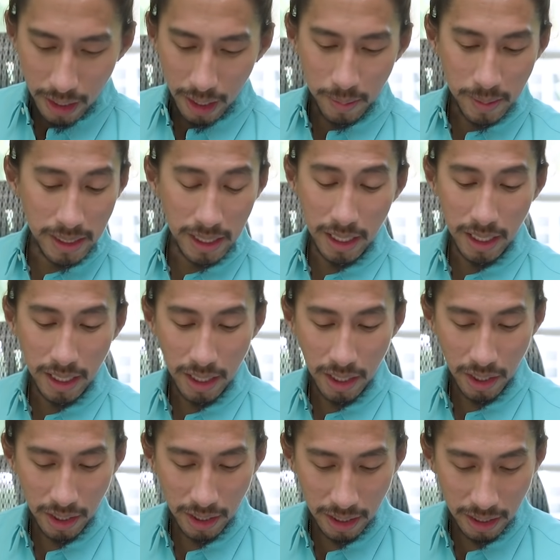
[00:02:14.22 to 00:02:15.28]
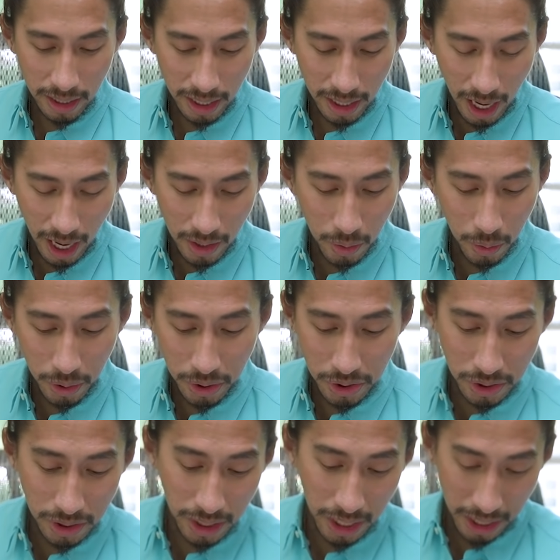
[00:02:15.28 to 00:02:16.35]
I'm seeing here that they got
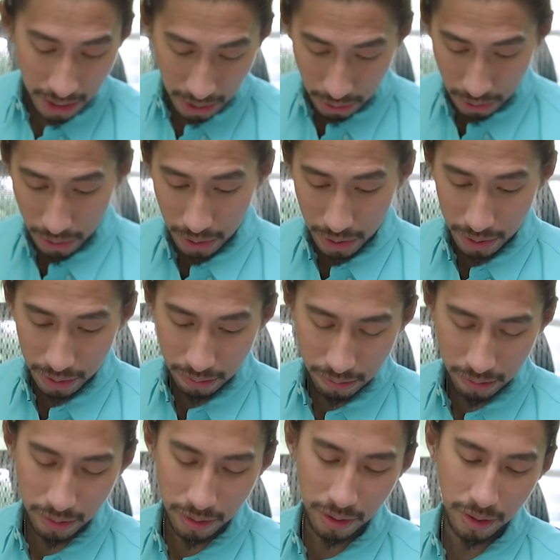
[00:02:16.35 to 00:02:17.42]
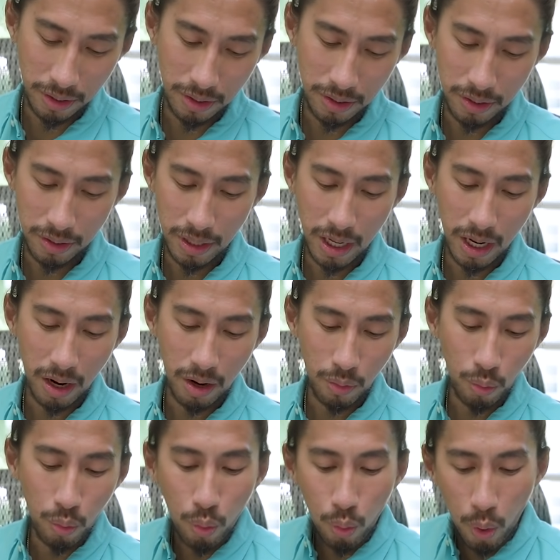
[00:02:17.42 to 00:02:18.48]
gorgeous hair. Okay, they got
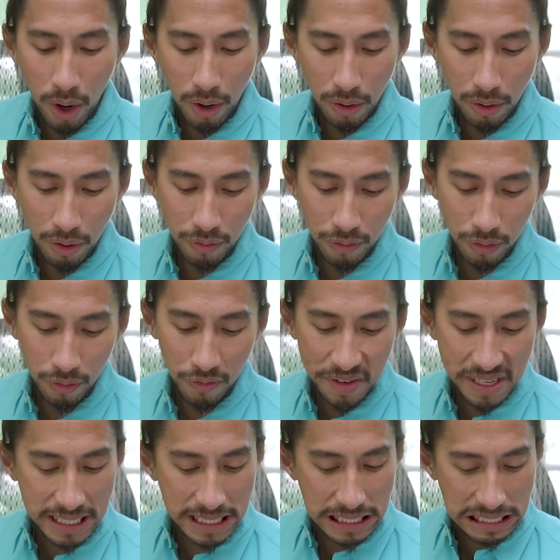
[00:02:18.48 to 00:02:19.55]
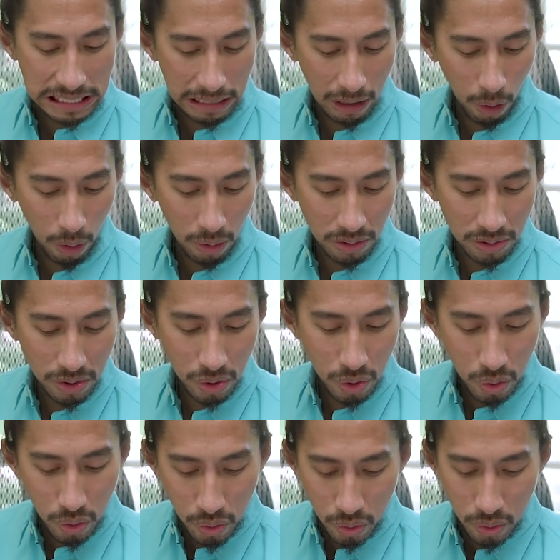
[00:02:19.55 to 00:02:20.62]
wonderful physique
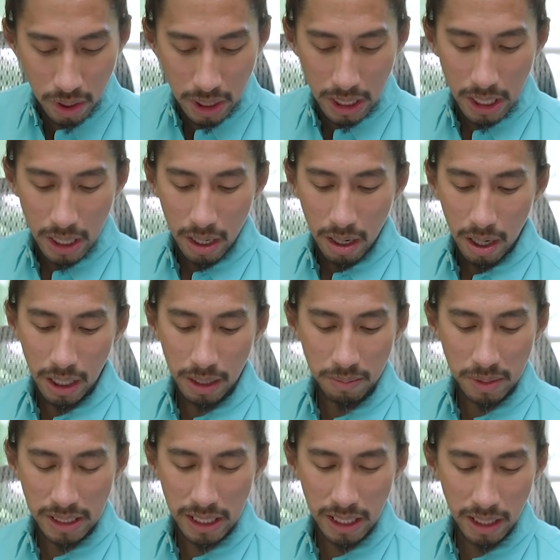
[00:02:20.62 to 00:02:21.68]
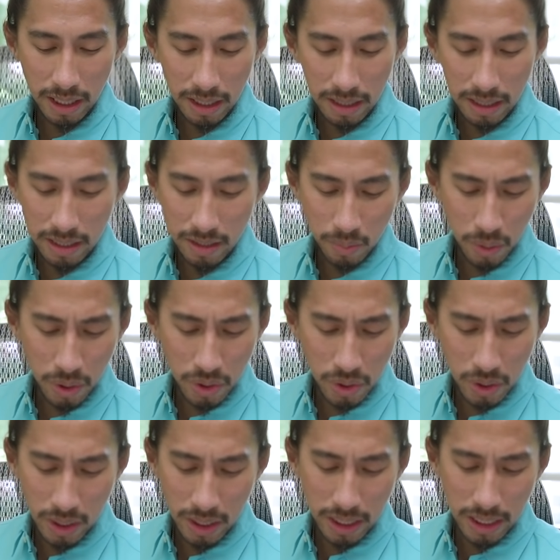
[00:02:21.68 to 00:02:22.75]
also. I'm seeing that this
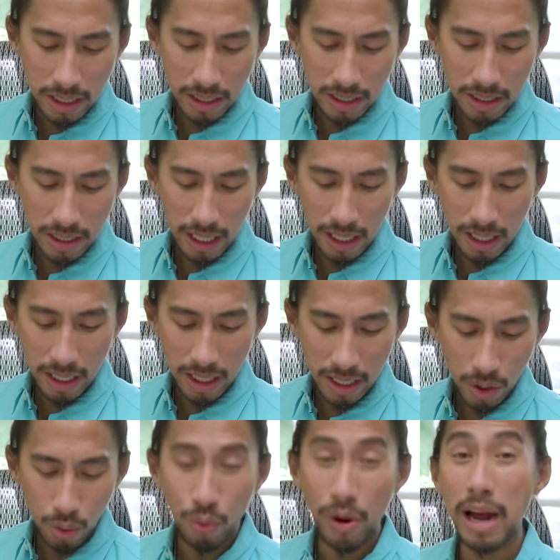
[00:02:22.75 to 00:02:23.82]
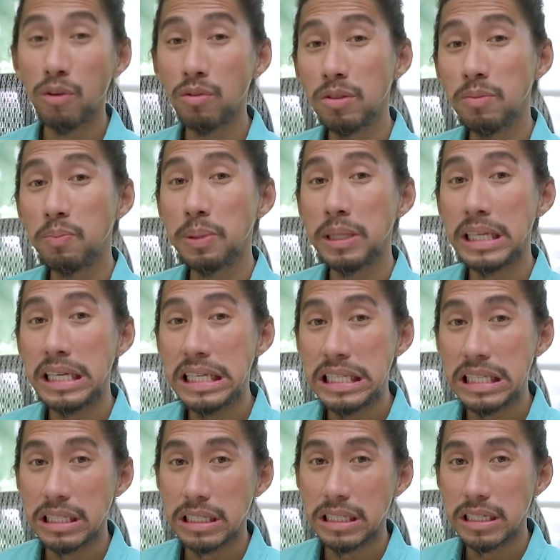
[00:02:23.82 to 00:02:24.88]
person is a crowd
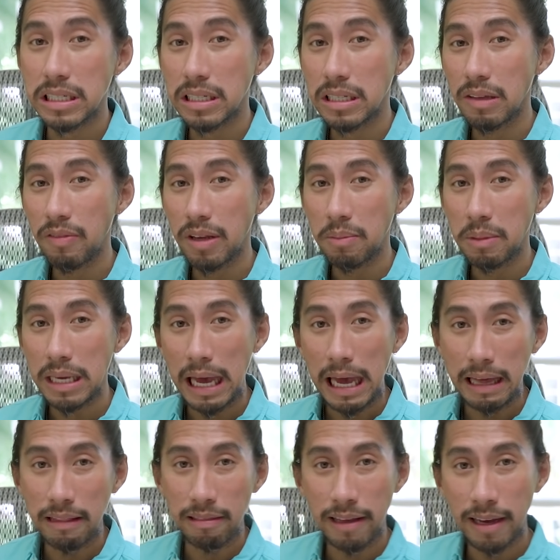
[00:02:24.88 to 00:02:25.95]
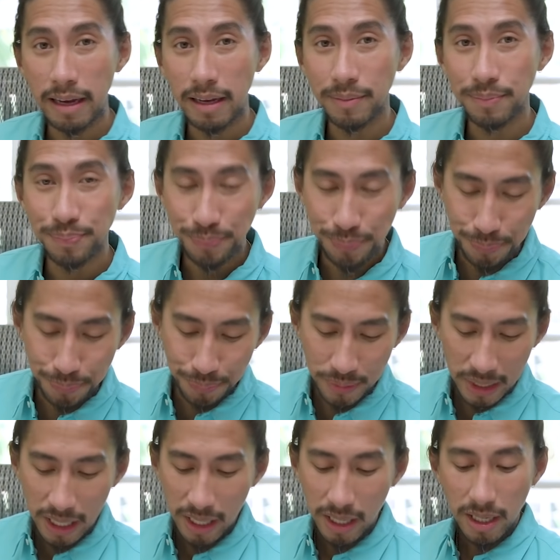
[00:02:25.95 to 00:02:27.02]
pleaser, if I may add that. Mm-hmm.
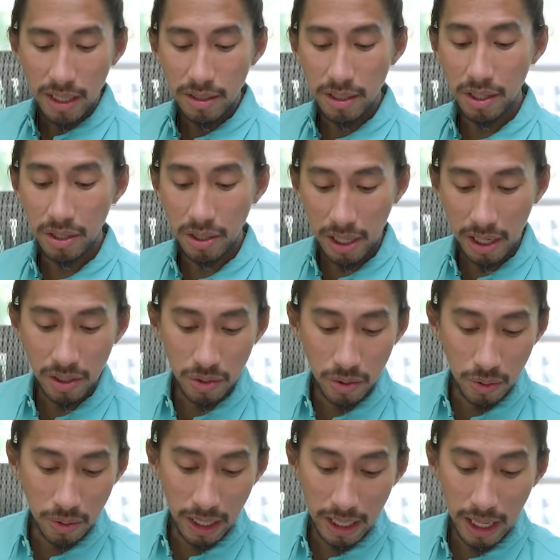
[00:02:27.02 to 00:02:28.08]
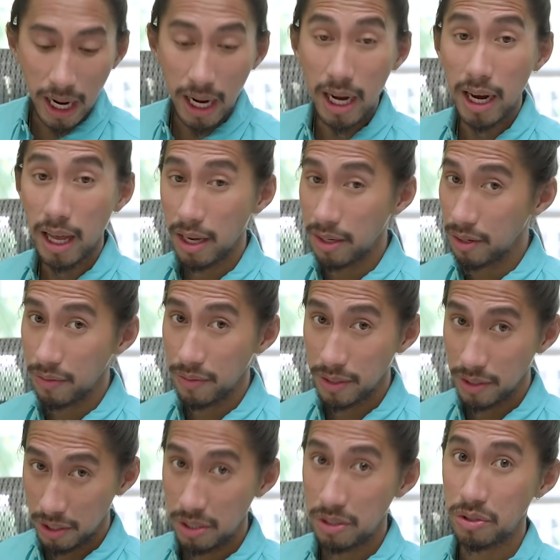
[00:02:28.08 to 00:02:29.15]
They really do get a lot of
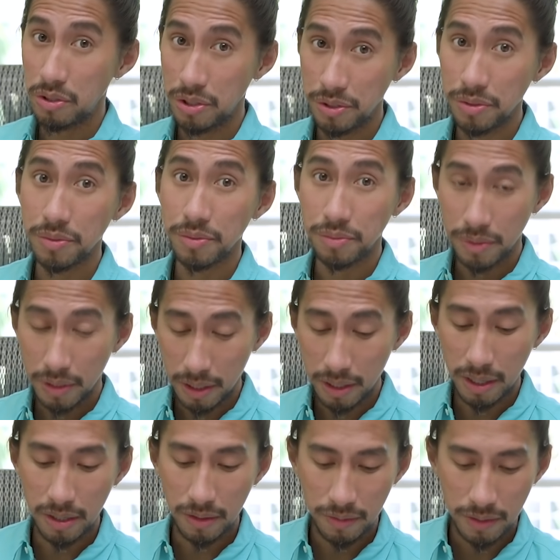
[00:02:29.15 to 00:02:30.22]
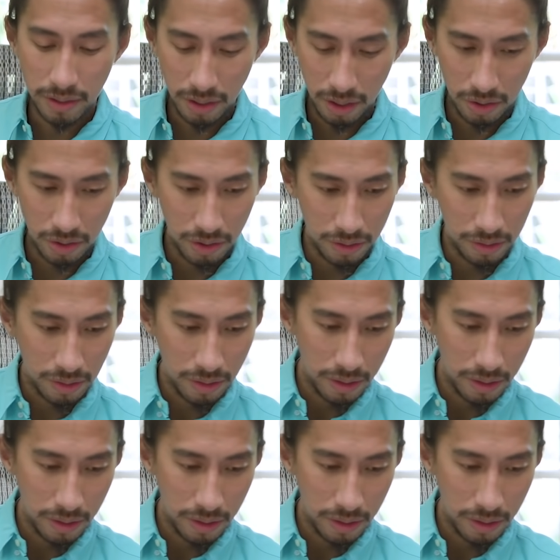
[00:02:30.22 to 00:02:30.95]
attention. A lot of attention.